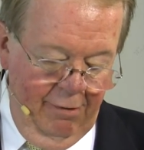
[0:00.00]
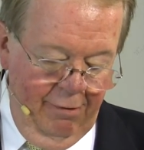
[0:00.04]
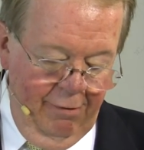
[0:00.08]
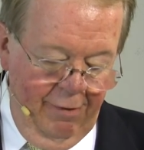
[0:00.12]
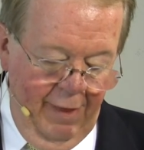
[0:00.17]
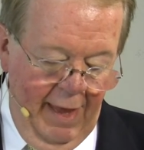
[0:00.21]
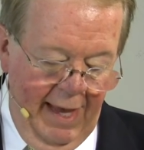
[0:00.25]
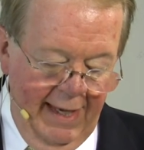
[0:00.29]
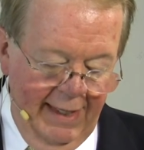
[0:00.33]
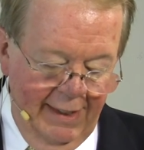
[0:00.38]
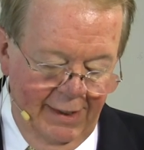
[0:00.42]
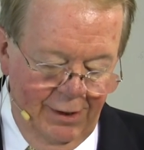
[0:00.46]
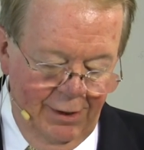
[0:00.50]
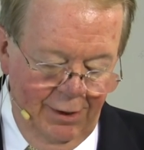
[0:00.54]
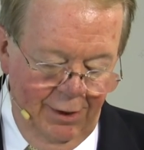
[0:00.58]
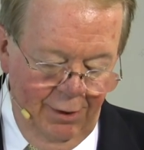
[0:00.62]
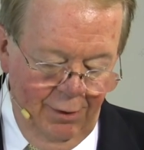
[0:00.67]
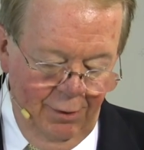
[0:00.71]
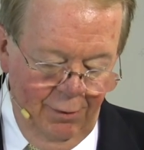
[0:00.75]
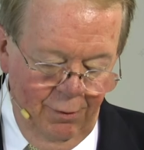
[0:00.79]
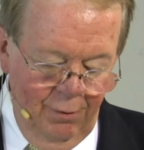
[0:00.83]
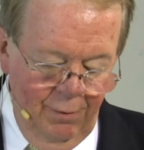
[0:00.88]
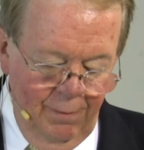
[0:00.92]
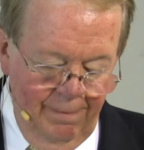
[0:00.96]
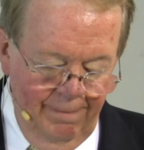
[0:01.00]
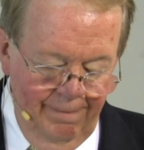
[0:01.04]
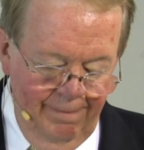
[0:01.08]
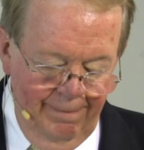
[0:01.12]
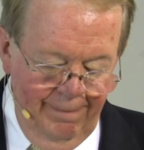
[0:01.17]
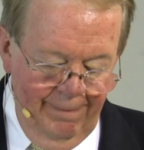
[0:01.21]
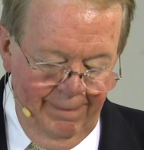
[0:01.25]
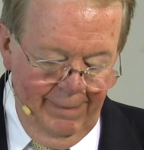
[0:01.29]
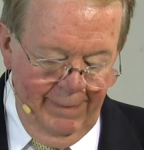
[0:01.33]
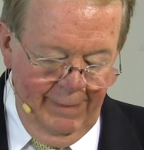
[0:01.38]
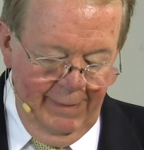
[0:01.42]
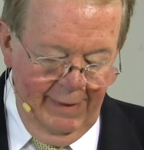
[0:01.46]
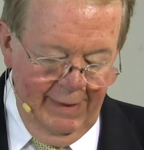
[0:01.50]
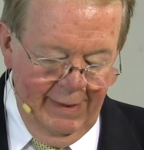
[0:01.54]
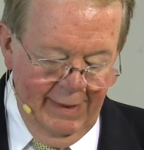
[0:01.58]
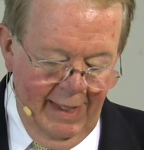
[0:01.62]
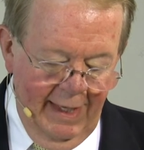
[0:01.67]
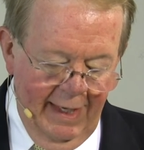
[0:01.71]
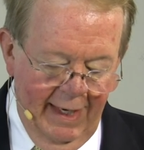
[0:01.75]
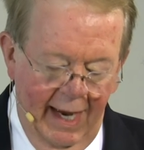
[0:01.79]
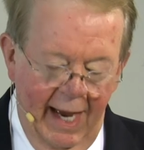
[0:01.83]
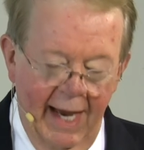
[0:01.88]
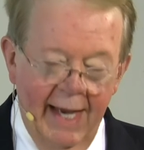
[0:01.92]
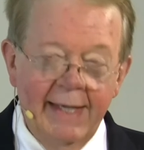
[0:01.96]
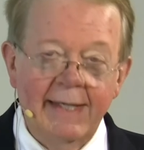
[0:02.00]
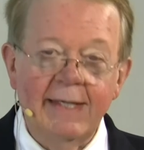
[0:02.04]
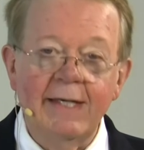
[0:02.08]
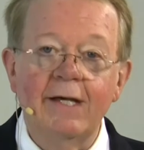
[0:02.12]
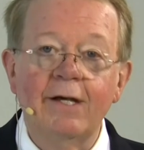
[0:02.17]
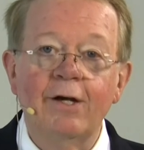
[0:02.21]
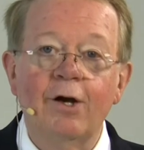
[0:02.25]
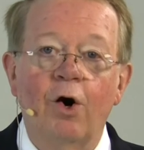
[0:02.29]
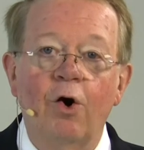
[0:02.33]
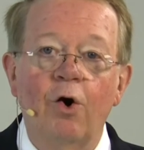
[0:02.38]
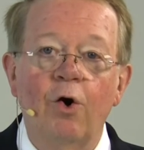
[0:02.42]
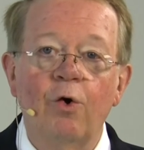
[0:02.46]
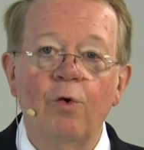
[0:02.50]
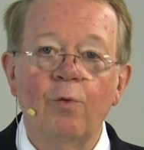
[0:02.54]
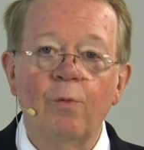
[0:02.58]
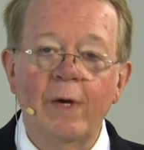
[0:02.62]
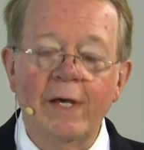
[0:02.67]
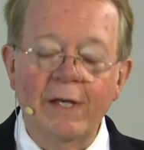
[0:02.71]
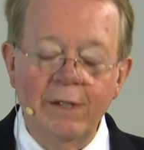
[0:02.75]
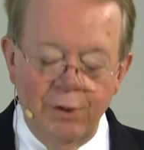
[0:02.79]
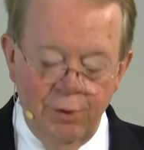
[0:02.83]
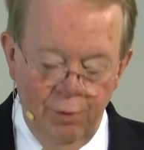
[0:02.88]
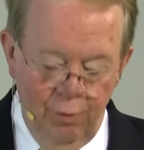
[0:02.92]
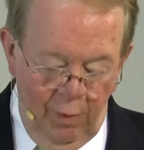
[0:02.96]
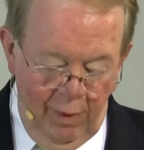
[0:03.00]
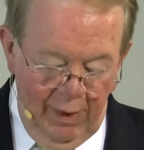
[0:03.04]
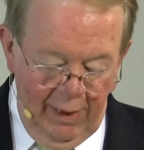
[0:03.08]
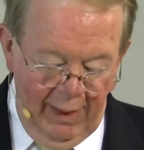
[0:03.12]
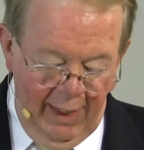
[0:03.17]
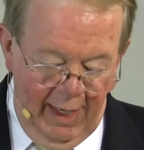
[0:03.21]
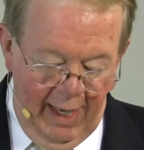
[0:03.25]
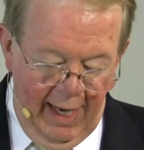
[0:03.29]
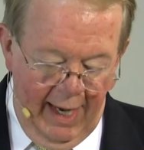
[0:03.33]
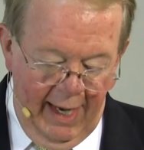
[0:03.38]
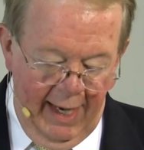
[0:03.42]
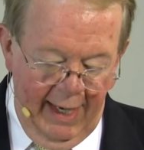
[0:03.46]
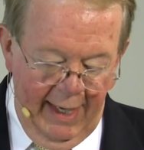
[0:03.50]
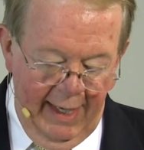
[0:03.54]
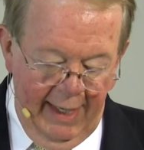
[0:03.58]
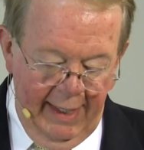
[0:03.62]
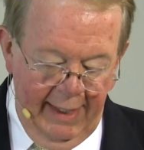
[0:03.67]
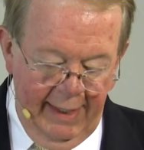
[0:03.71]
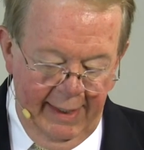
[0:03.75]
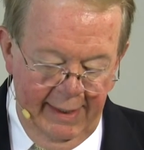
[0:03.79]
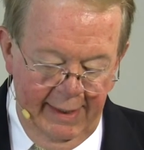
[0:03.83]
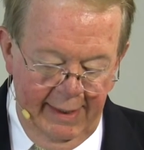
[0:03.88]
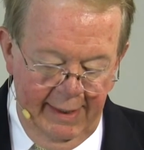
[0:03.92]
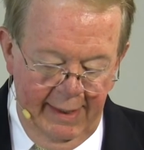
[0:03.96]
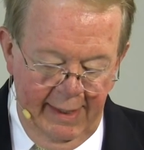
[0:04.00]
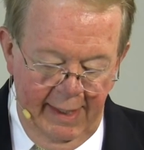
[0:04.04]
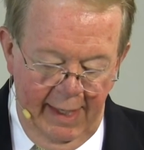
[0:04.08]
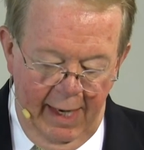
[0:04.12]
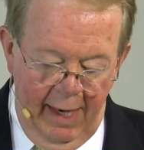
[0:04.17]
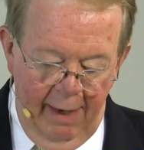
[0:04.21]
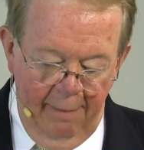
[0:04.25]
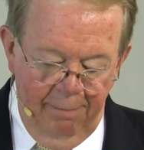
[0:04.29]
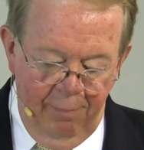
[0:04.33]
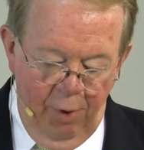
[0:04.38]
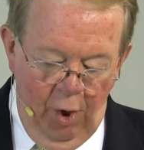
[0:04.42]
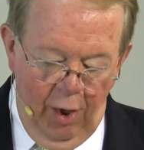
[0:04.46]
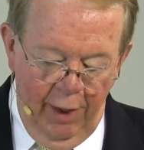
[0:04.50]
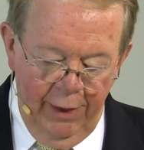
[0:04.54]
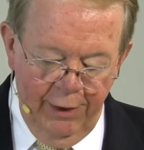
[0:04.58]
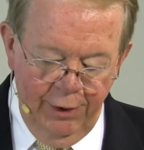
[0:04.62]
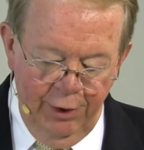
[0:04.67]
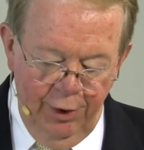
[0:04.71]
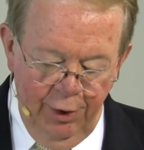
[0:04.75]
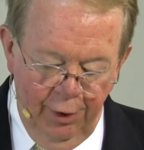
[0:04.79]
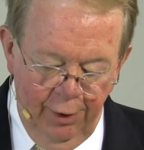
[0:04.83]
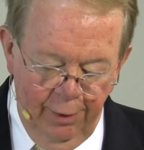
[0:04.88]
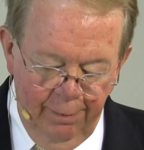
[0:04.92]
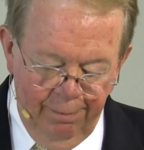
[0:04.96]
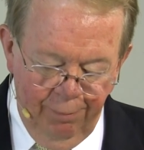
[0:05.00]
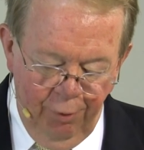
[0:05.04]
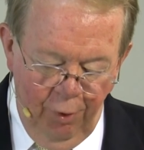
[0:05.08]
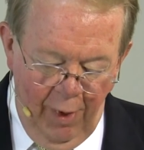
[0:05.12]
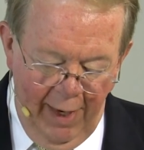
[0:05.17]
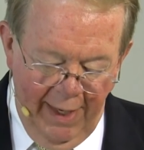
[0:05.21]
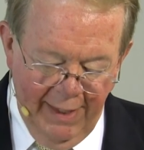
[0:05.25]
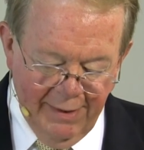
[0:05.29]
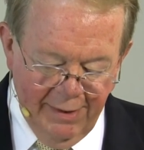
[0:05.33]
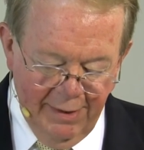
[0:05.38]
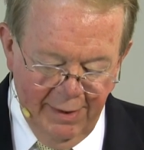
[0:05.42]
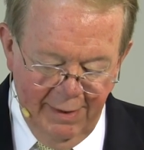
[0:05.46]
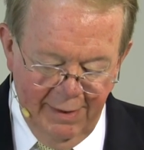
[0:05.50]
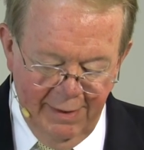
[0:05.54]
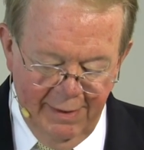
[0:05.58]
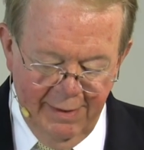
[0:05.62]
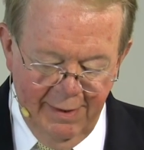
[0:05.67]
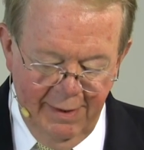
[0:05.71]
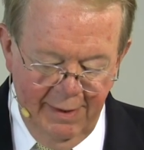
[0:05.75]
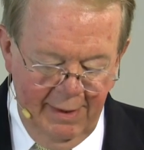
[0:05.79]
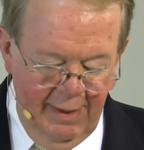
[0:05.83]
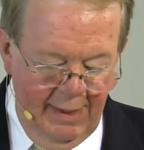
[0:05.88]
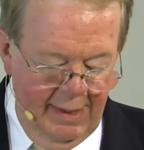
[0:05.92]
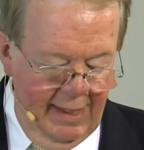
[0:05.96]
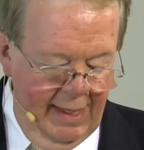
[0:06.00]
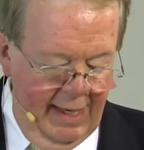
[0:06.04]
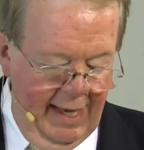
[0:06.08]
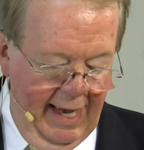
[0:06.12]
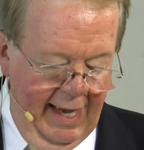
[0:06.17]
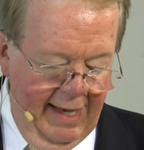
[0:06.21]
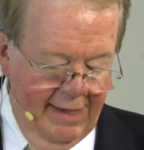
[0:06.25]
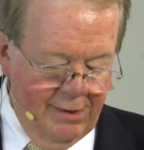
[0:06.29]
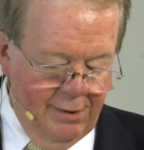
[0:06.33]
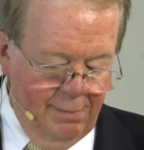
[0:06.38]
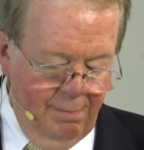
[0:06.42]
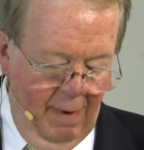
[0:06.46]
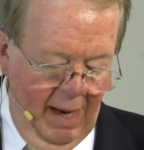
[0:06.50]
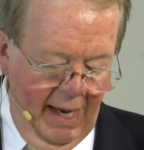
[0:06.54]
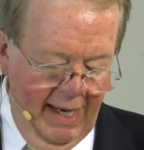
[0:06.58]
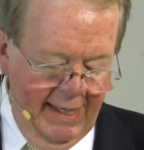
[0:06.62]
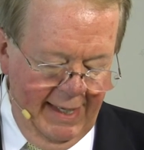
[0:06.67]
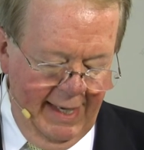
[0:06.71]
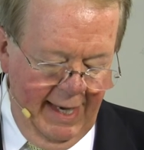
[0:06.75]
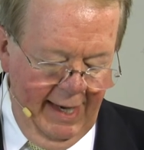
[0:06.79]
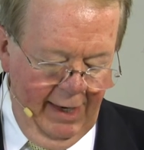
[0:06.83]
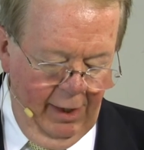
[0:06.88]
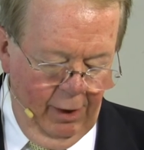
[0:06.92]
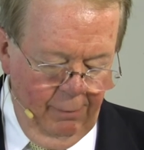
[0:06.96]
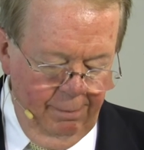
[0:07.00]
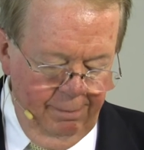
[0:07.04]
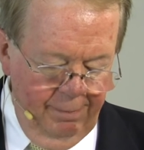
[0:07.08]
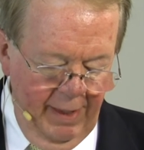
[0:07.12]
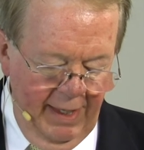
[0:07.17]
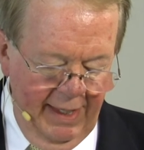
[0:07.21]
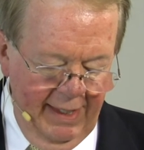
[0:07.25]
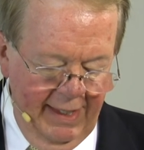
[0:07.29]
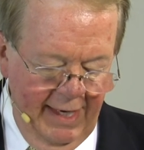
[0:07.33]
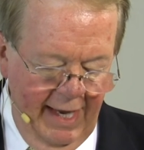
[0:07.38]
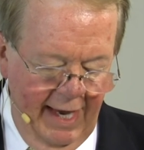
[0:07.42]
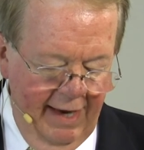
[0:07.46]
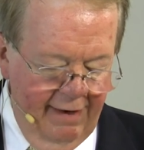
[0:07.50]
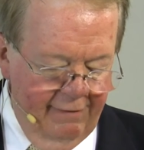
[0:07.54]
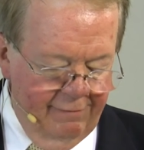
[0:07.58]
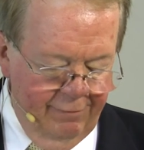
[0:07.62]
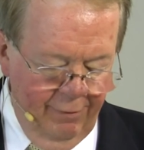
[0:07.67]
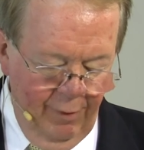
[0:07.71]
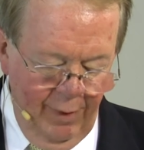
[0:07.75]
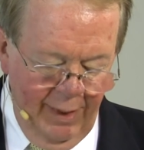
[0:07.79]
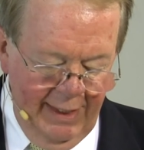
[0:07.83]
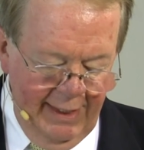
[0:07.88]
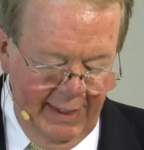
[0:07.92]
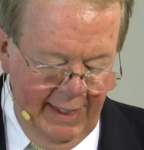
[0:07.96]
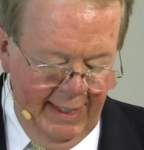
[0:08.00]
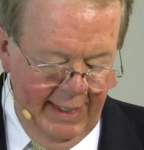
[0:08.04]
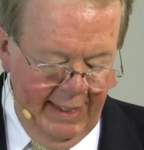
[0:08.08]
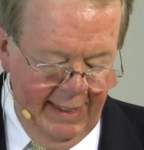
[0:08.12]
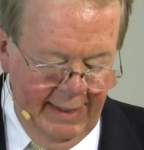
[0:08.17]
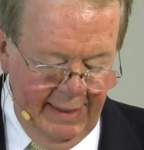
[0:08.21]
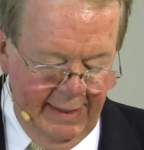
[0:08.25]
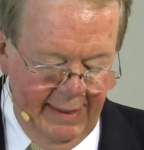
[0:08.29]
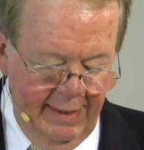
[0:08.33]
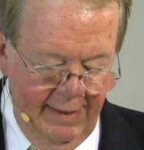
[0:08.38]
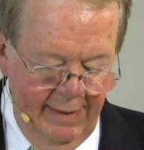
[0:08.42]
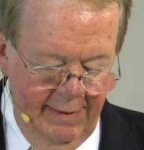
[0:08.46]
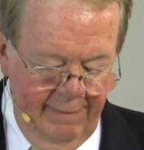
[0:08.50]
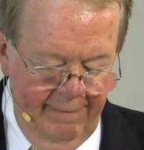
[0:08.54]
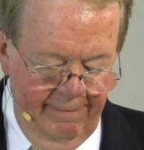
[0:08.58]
Thank you that I can always rely upon your presence as my help in every need.